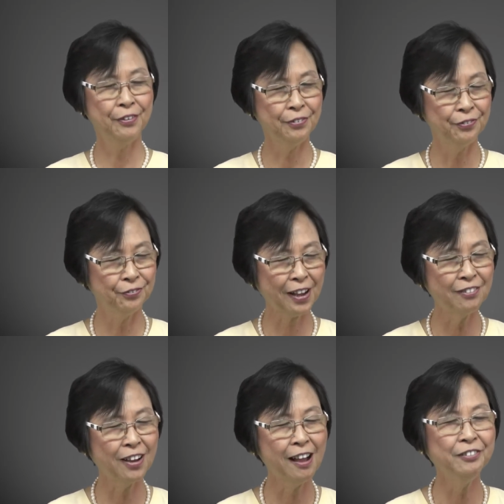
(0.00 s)

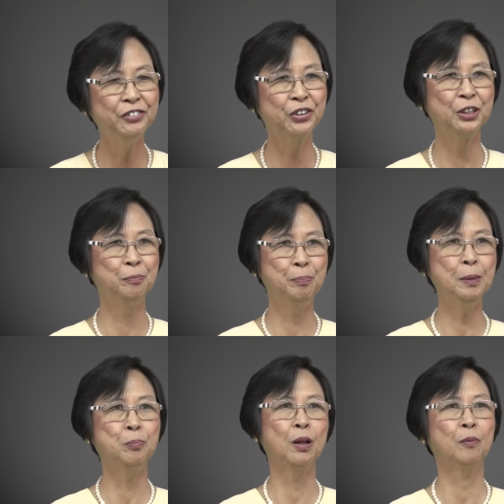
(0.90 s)
500
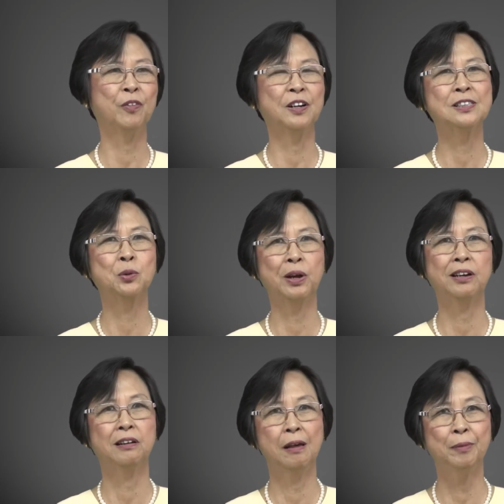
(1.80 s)
people per
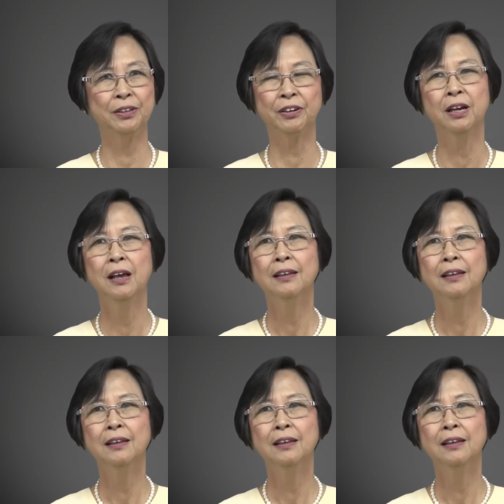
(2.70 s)
square kilometer.